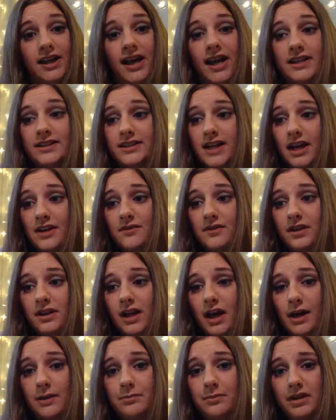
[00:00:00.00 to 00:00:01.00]
It's kind of a
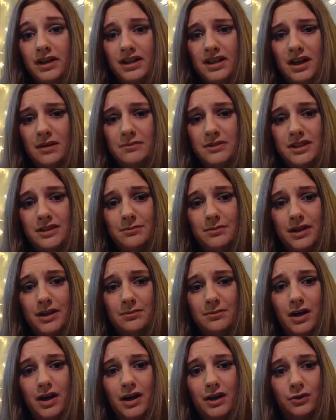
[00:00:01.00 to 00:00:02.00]
lot, but it comes in a big
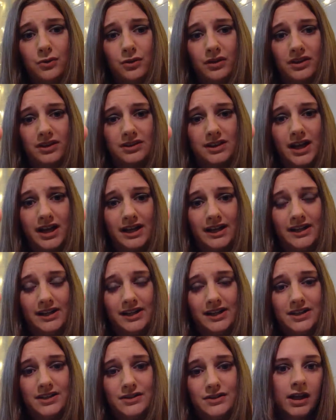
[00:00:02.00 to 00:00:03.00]
bottle with a lot in
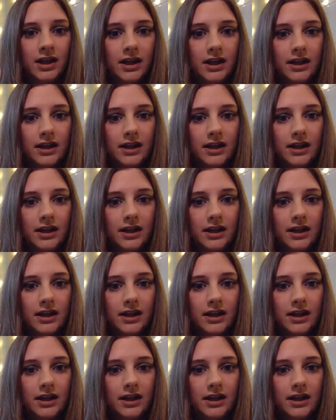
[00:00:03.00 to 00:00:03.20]
it.